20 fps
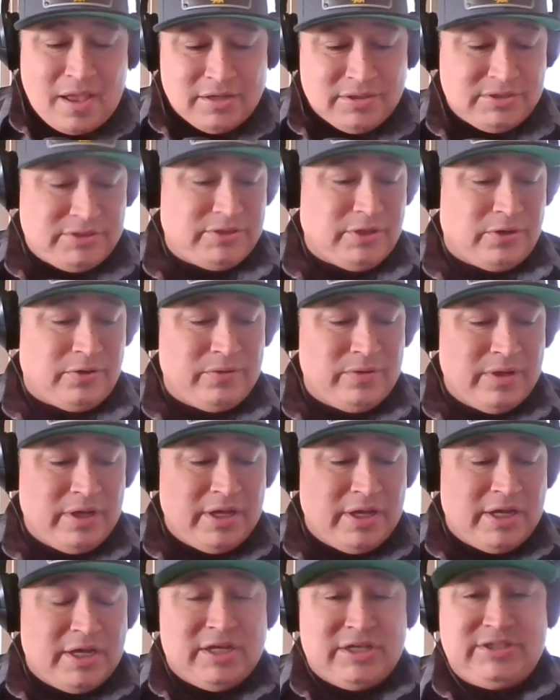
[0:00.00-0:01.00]
So
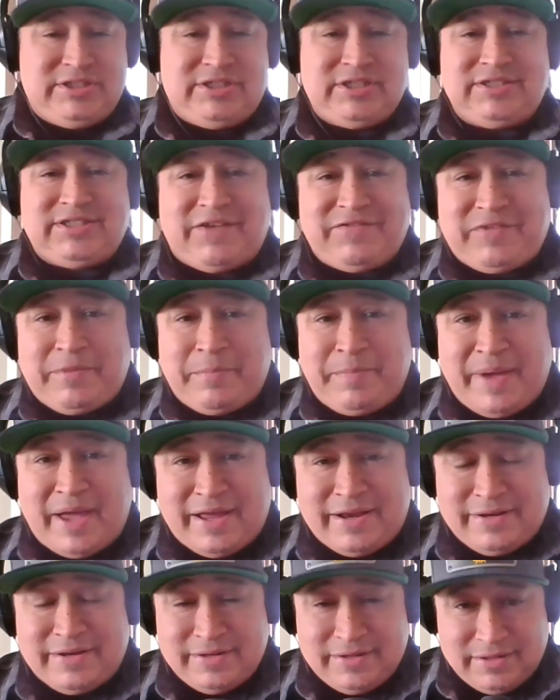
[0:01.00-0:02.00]
just off the
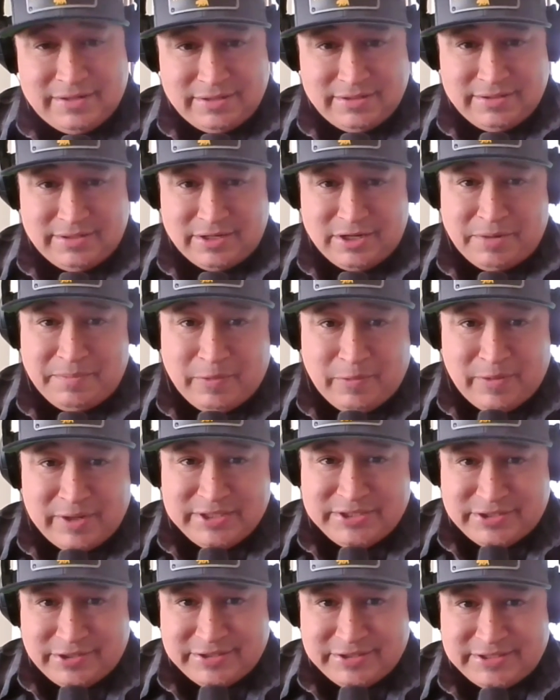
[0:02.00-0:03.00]
bat, the number
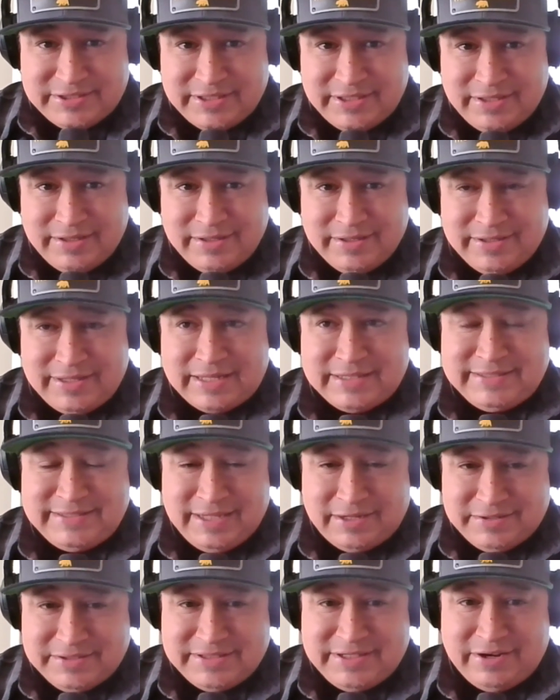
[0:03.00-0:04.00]
one jersey that
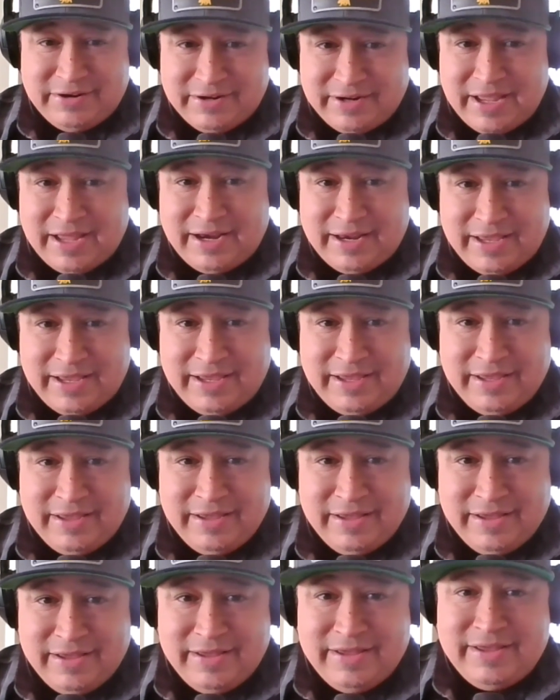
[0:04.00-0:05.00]
sells here in LA,
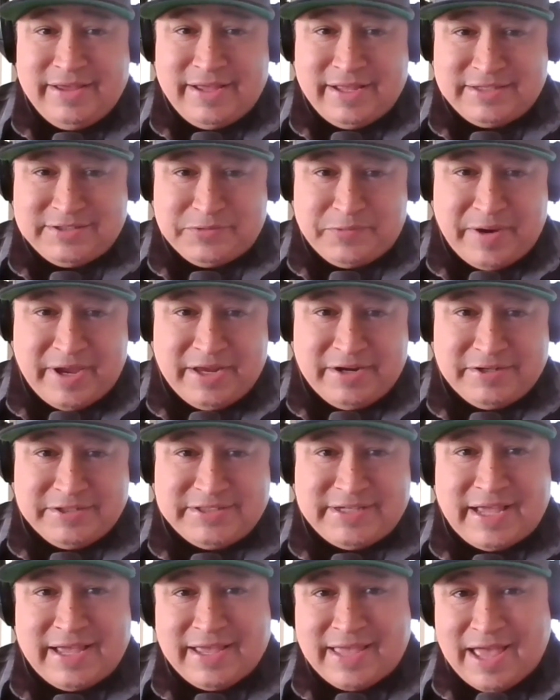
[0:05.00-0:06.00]
it's
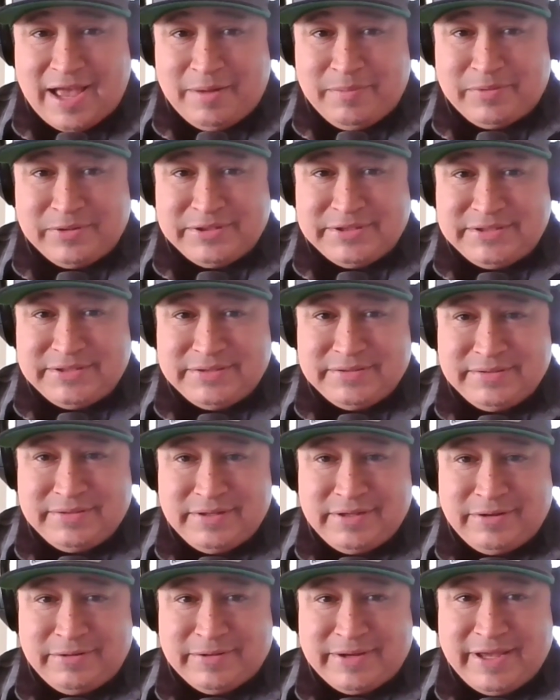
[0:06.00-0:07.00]
Raiders and Cowboys.
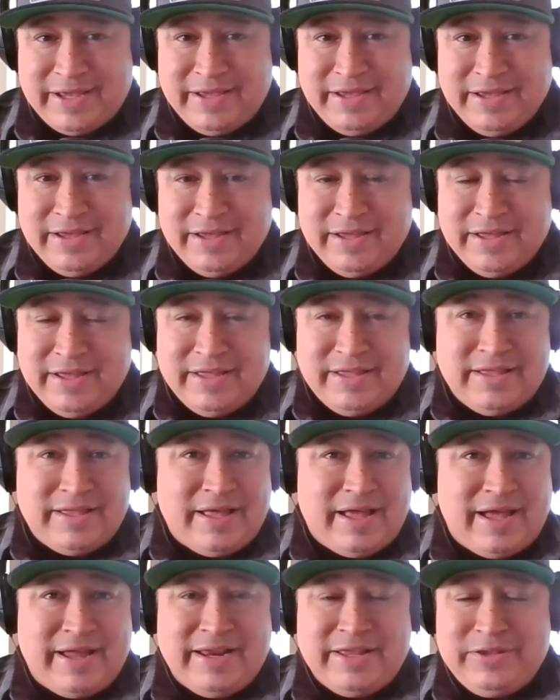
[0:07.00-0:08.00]
Okay.
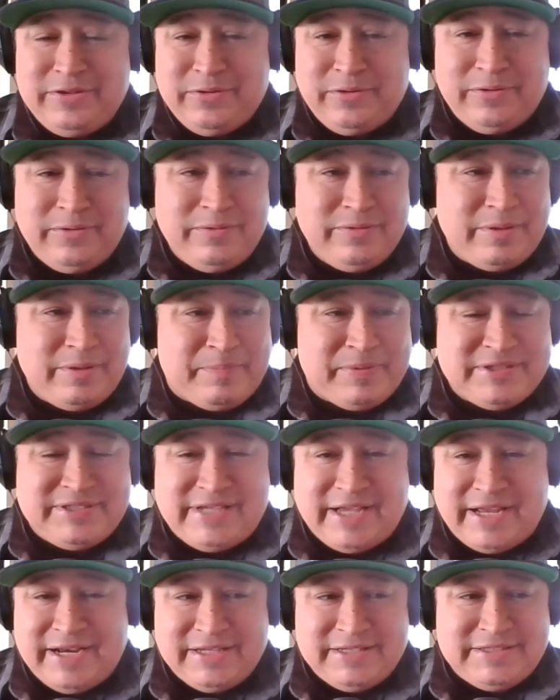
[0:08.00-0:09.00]
I didn't do the
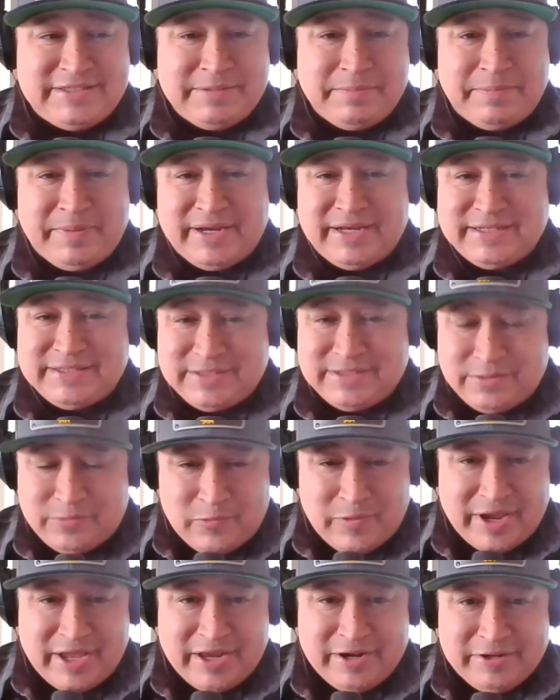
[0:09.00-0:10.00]
percentage, but it's
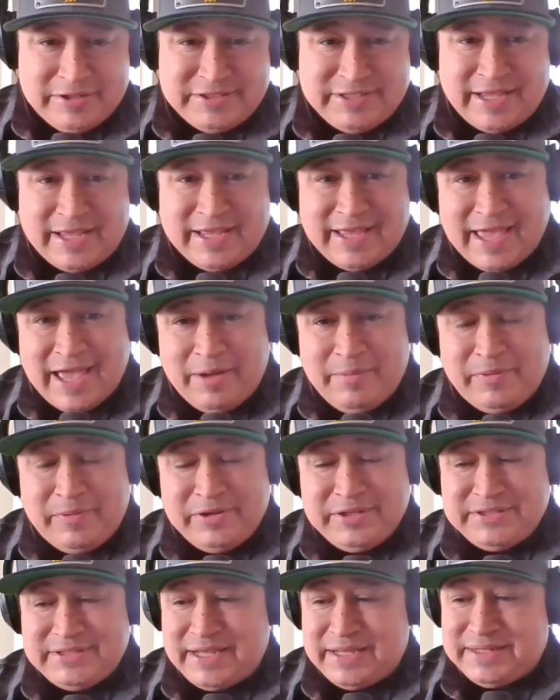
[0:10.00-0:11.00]
Raiders and
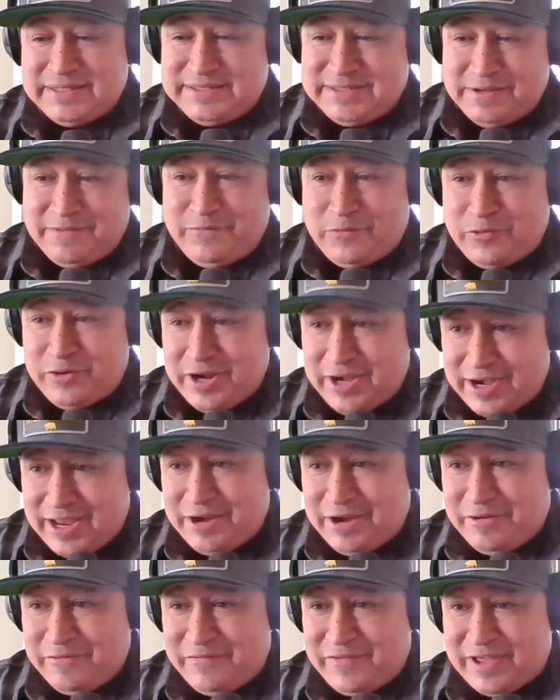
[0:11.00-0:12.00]
Cowboys and some
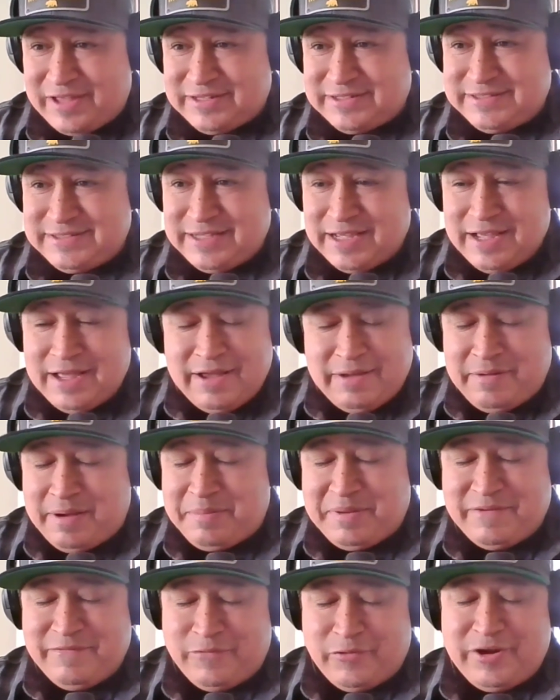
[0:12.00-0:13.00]

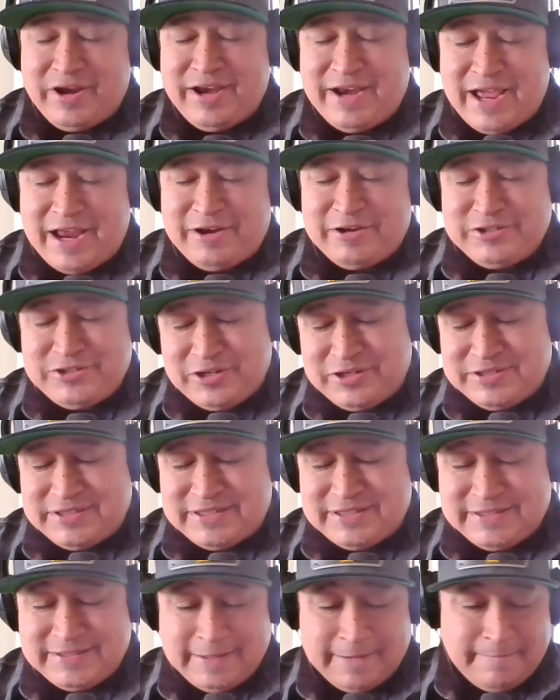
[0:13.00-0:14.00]
49er
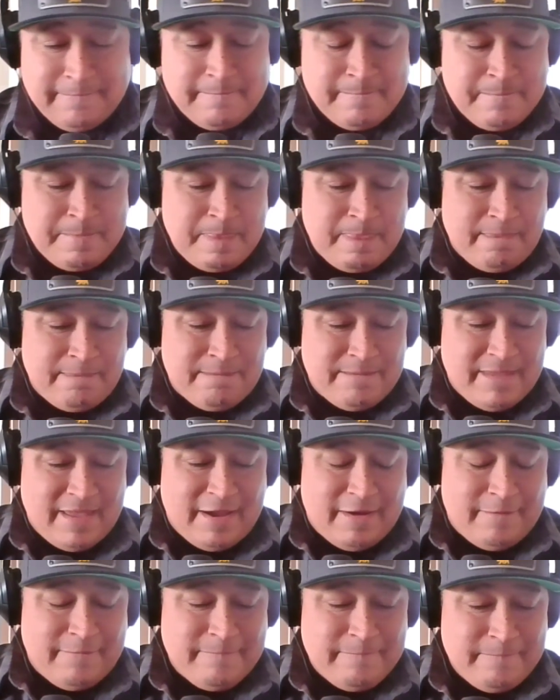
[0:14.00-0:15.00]
jerseys.
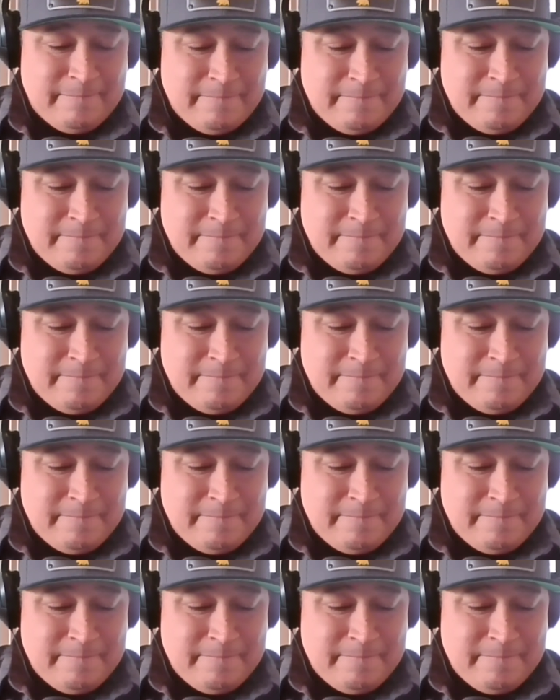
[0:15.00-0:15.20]
Now,